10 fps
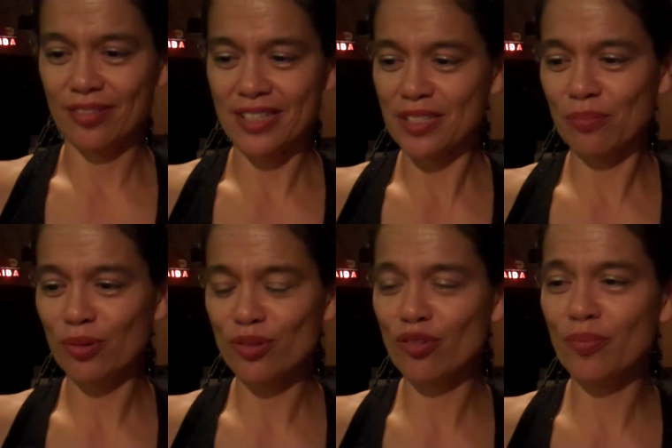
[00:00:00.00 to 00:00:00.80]
For
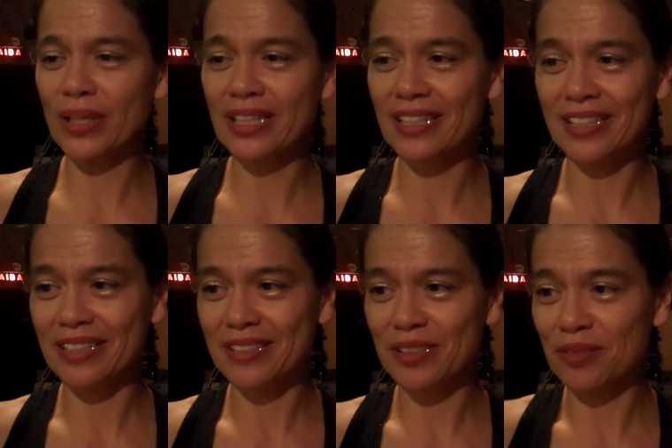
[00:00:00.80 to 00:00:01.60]
example, you've been,
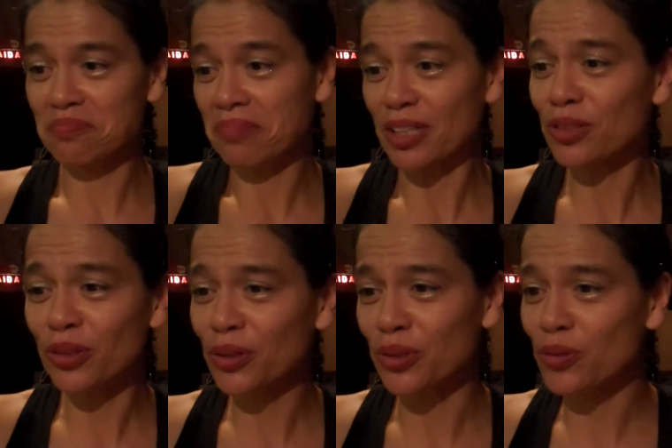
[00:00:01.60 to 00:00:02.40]
I don't
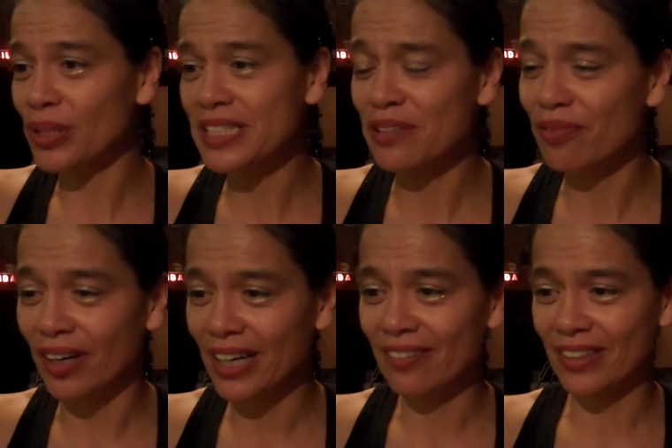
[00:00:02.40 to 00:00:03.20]
know, you're
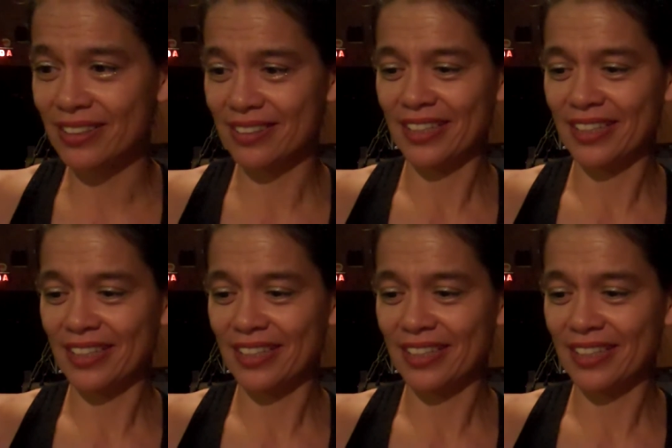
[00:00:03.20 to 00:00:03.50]
25 and